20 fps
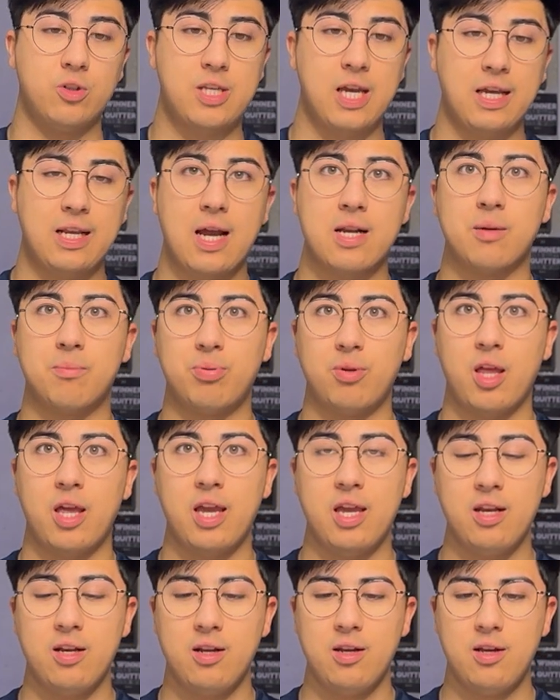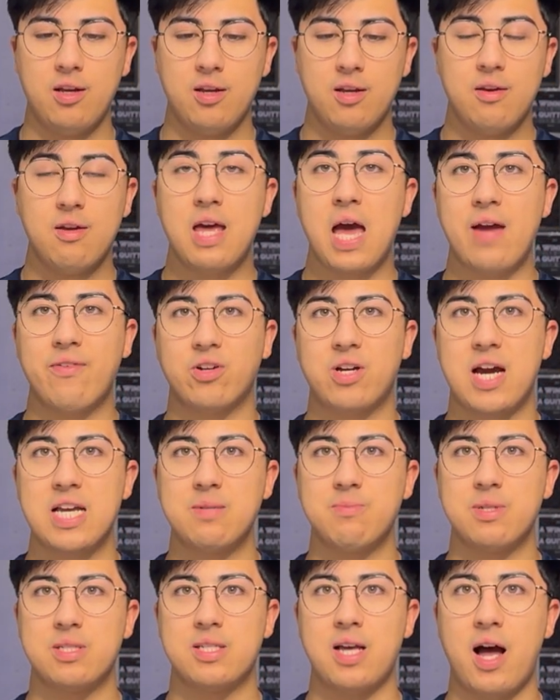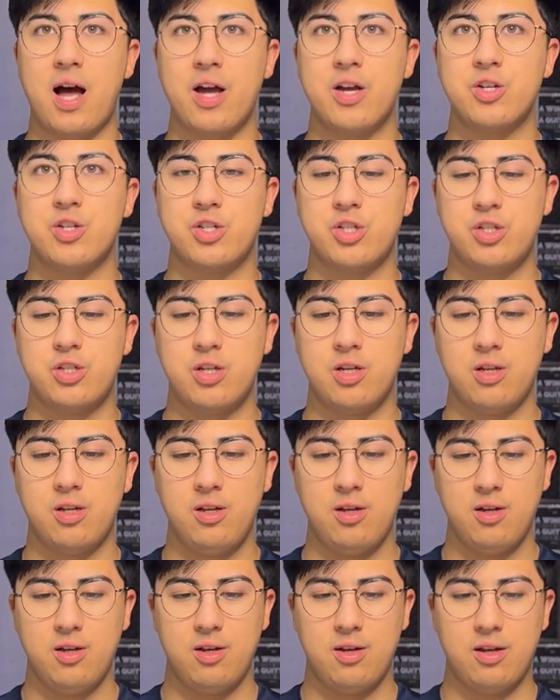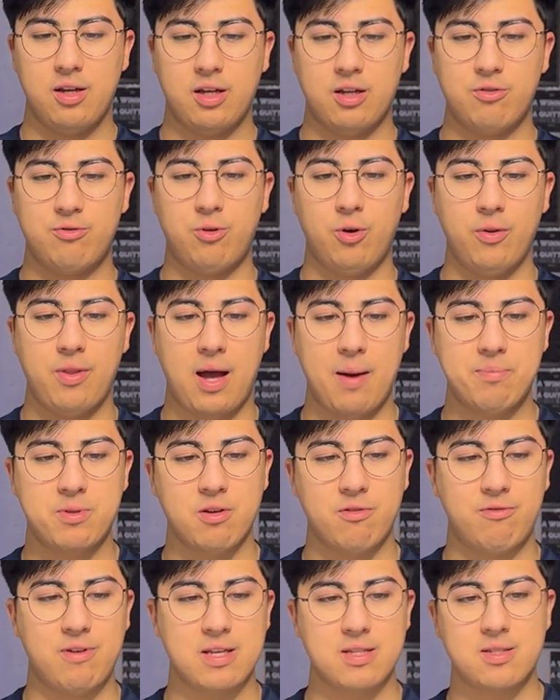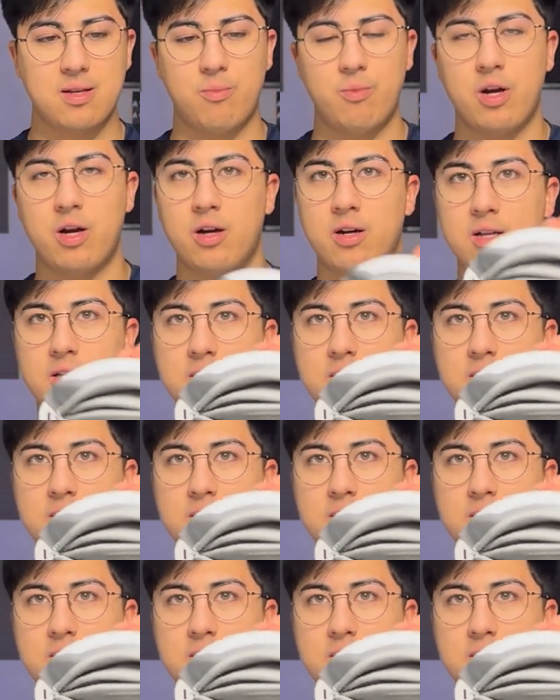Take it on a plane, have your eyes massaged. Can fold up to fit somewhere.